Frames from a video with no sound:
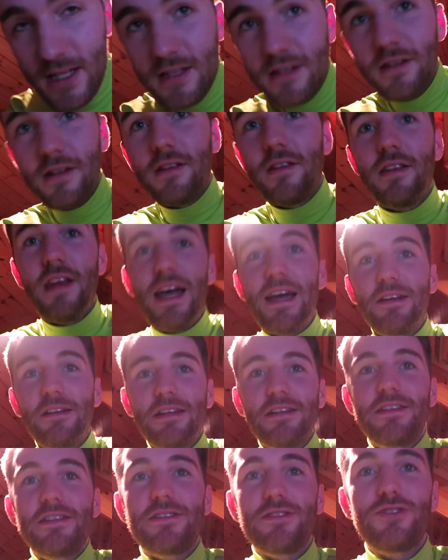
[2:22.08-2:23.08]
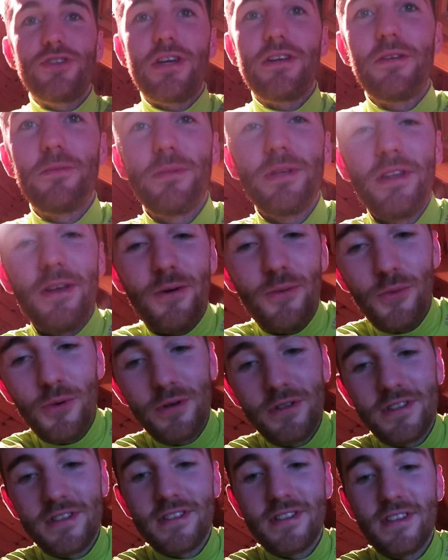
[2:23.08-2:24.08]
in. That, ladies and gentlemen,
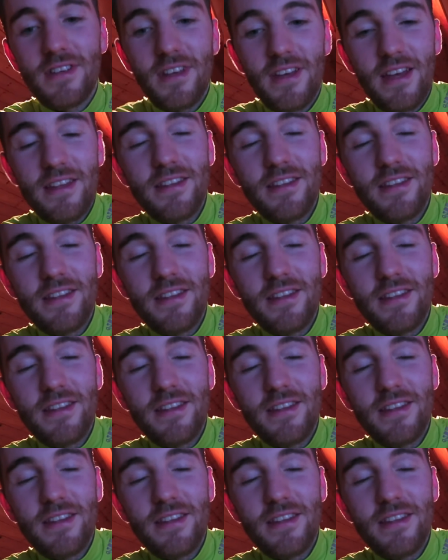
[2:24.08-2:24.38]
was